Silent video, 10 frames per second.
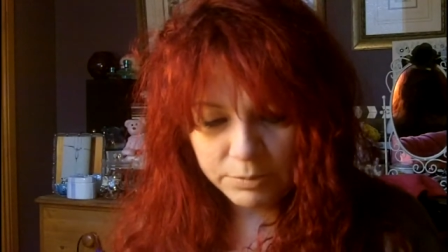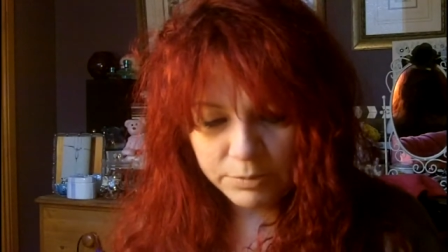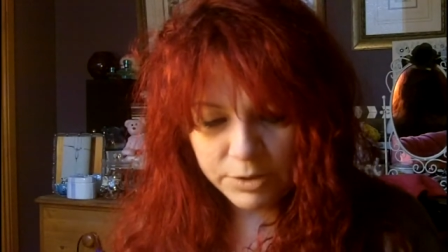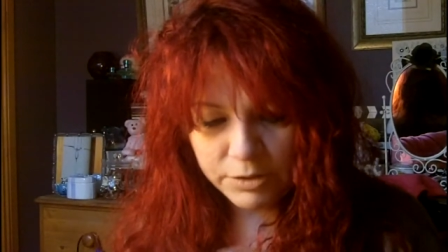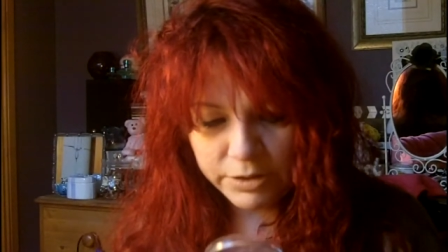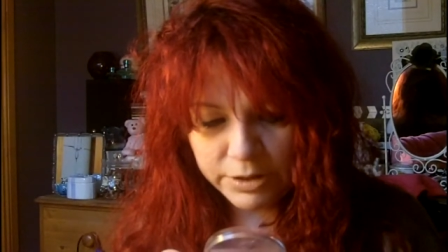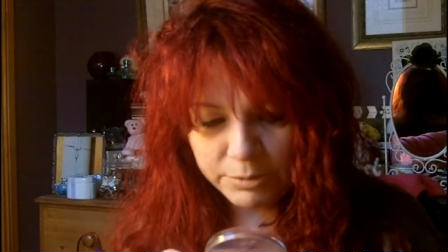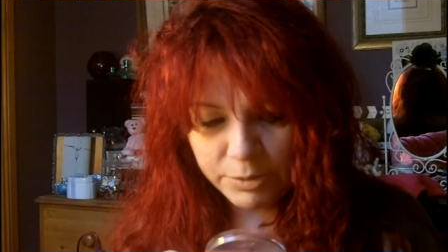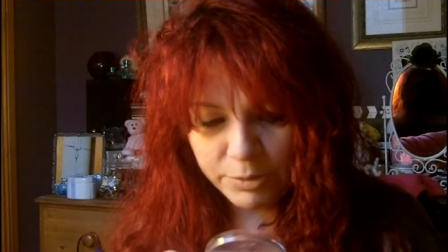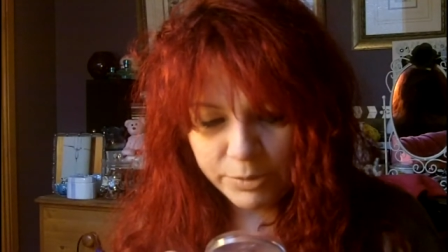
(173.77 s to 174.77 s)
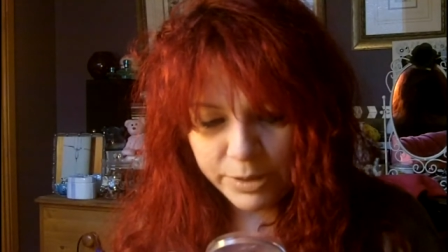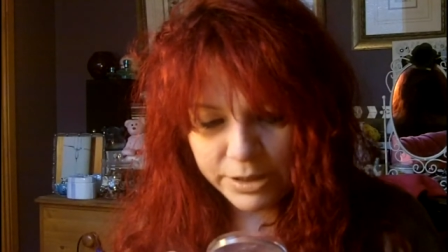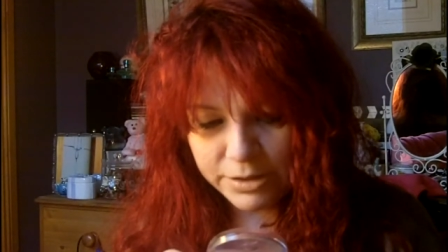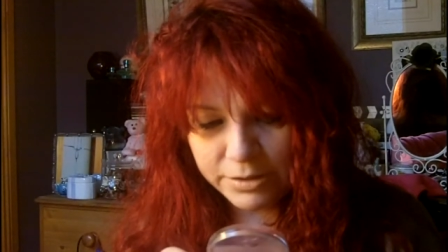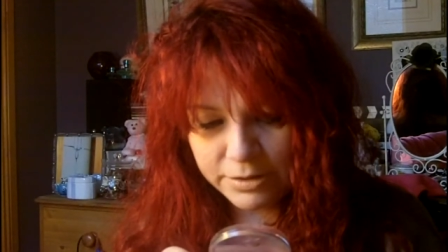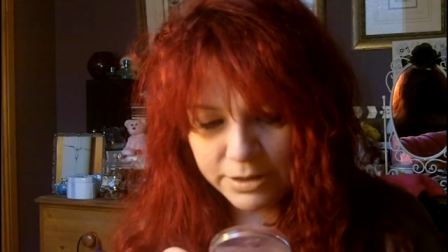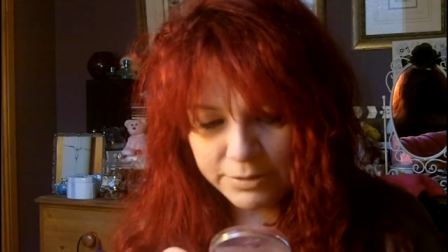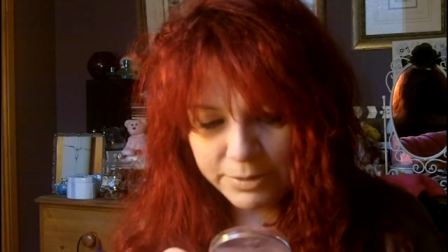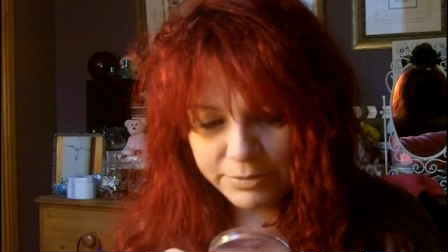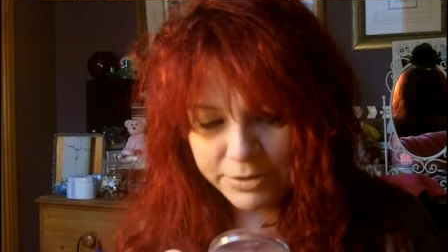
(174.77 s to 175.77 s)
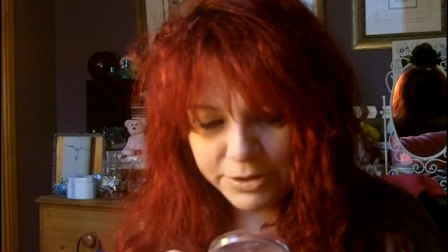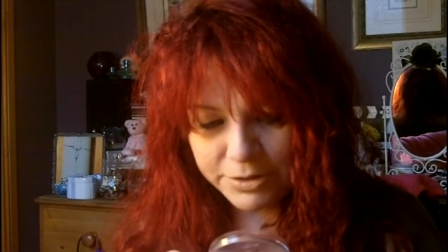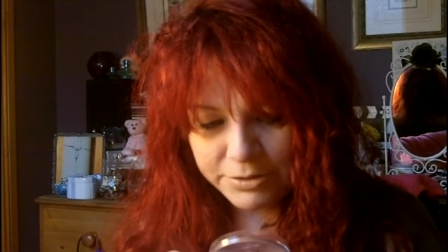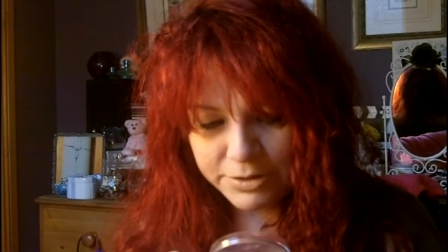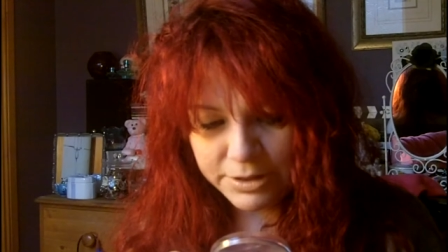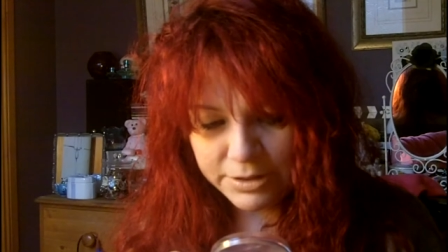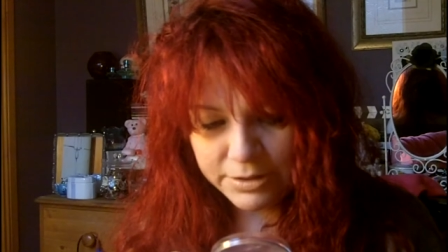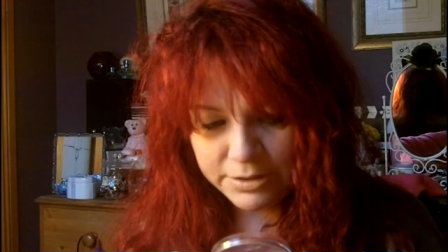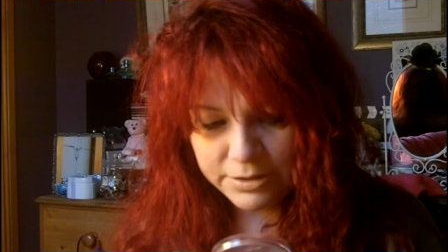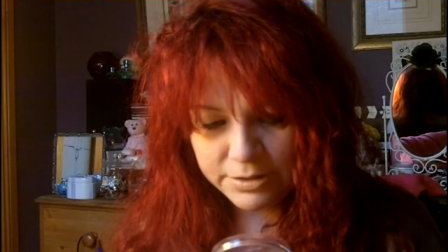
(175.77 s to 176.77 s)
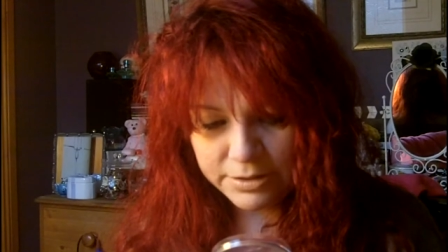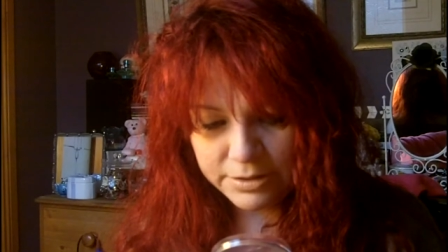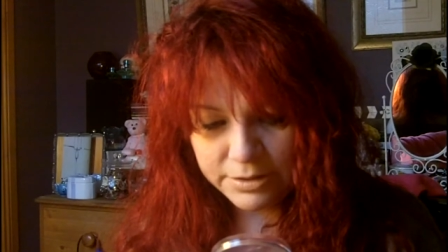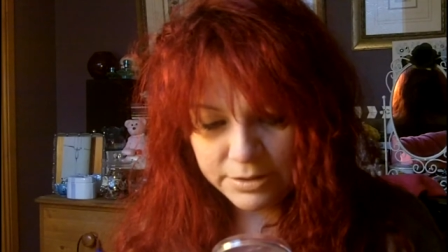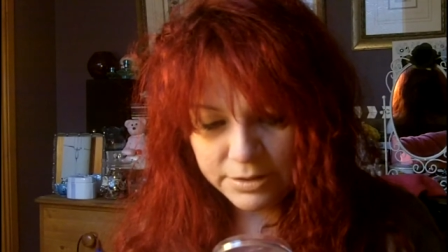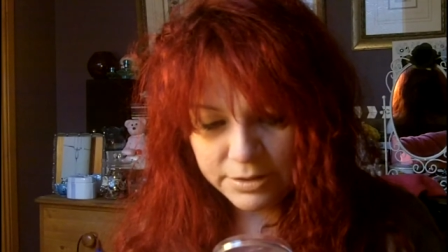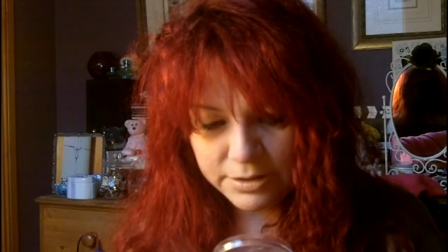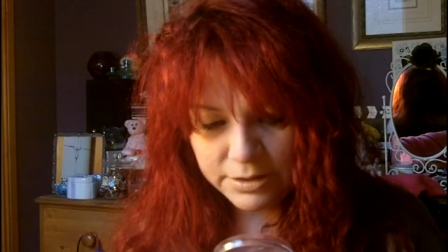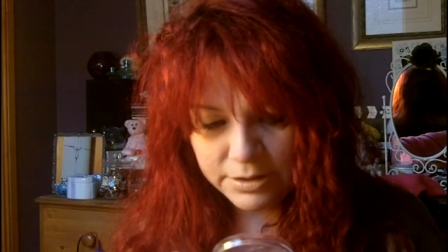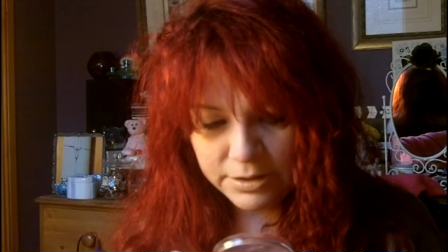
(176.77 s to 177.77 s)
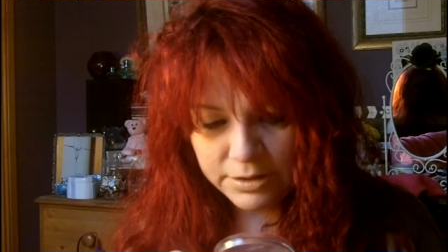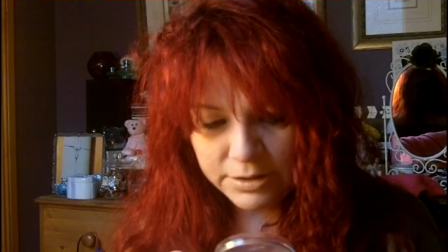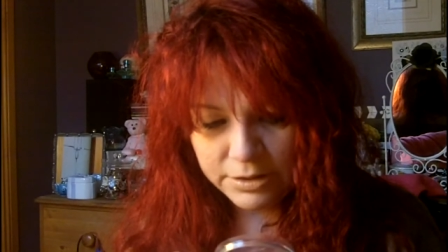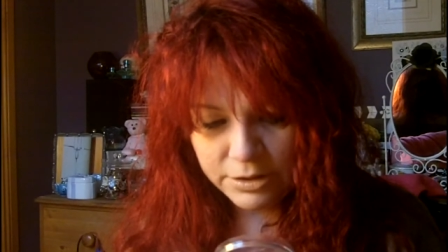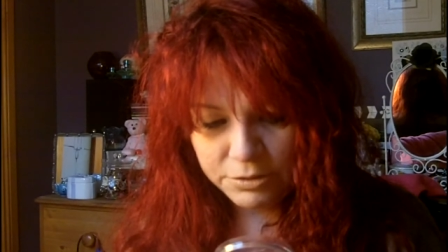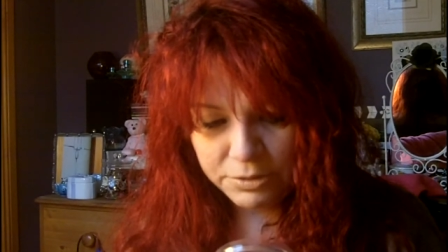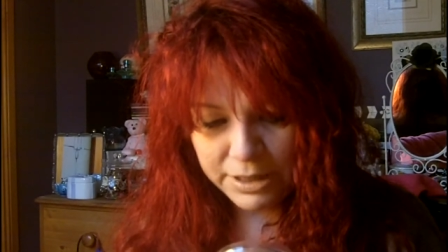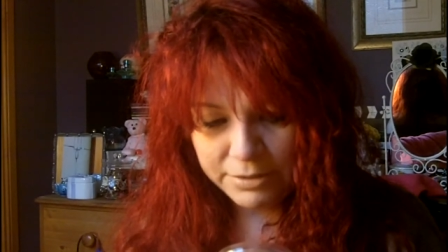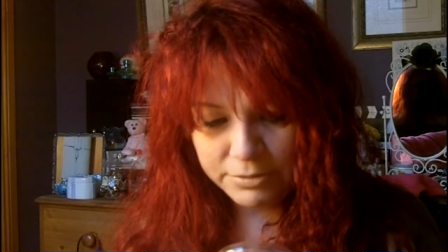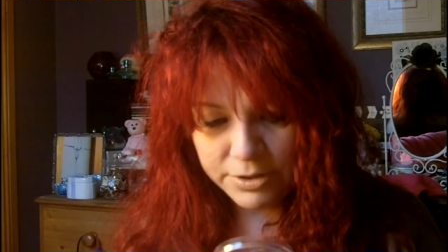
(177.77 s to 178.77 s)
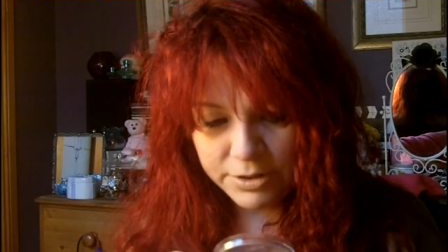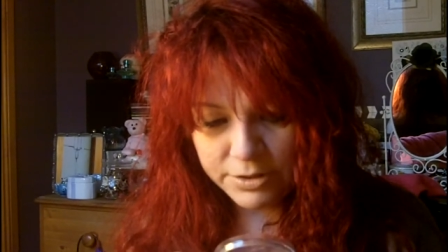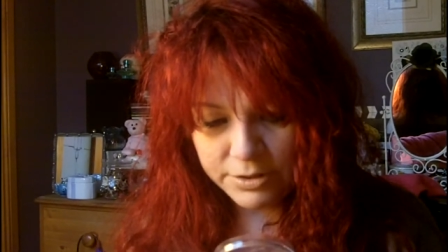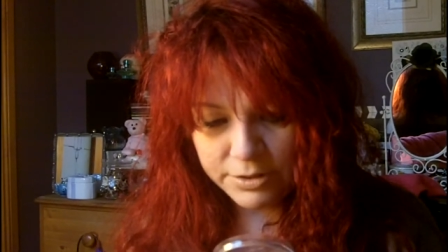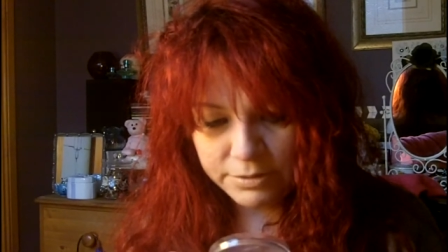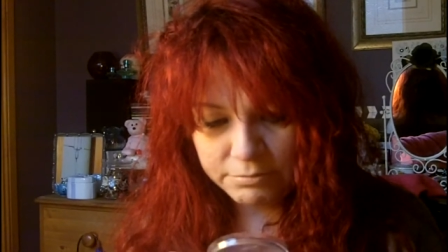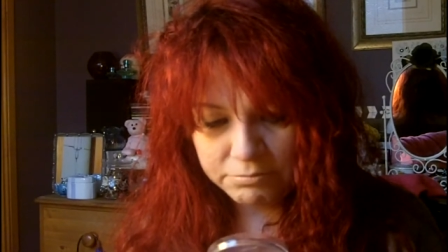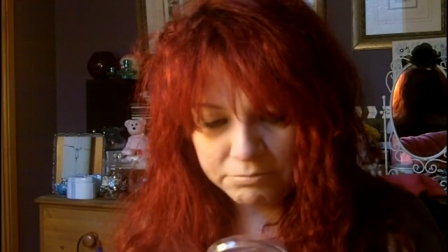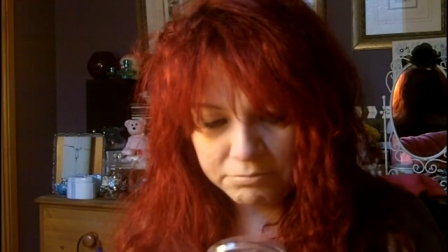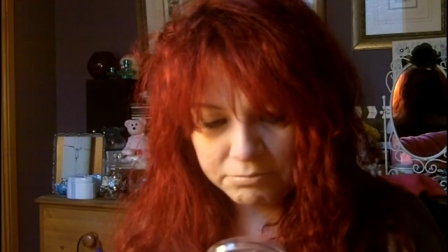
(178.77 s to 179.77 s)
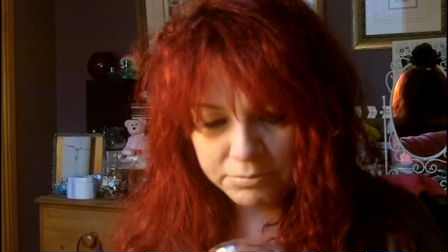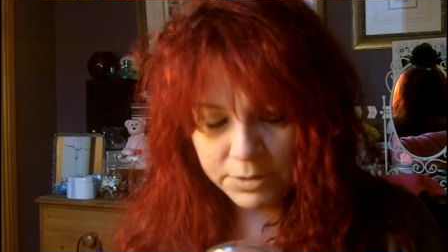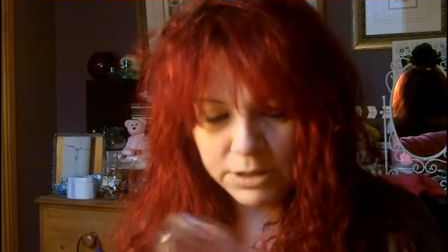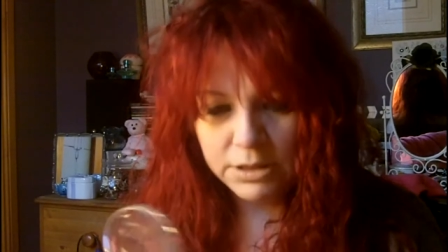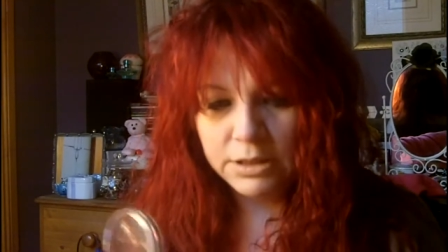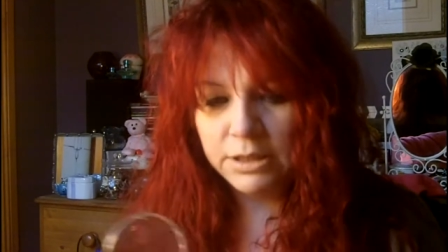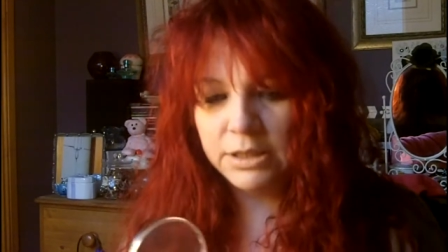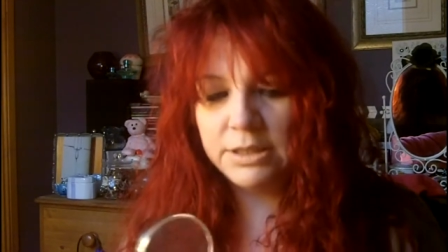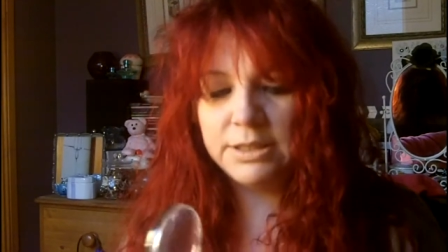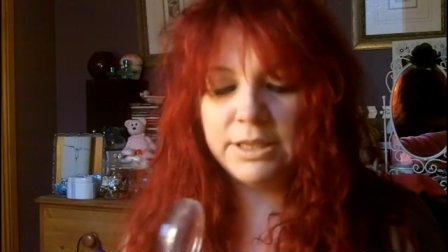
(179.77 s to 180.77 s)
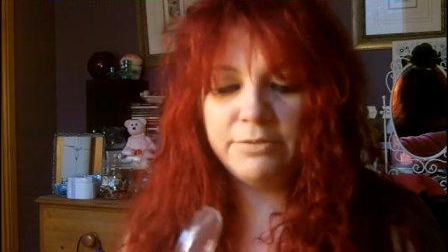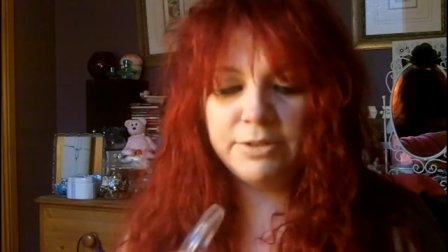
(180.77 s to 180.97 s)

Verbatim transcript: Sorry, I'm not prepared, so I haven't used this. 2 ounces, and it's safe for